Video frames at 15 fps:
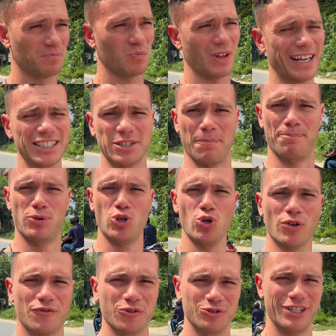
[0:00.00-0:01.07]
It is a
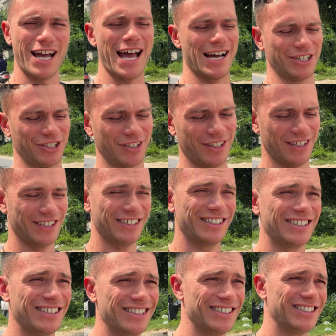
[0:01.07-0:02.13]
beautiful day actually.
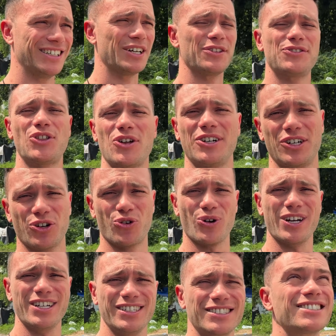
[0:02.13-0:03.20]
30
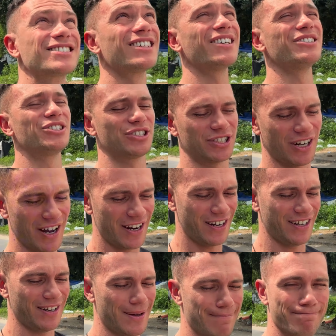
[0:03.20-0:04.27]
degrees, sun is
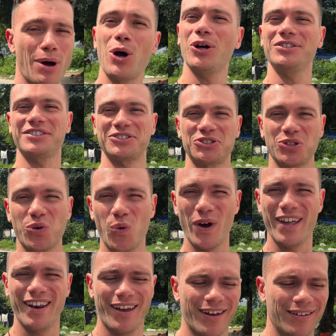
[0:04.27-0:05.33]
shining, birds are
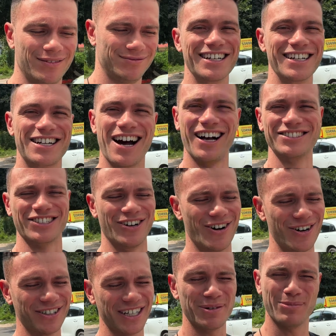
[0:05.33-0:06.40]
tweeting, cars are
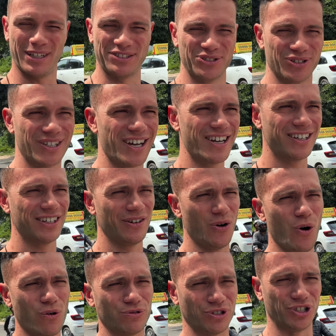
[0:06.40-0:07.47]
honking, but that's okay.
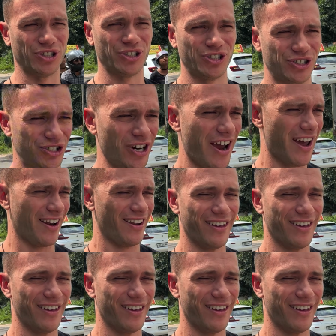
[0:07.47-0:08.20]
Oh shit.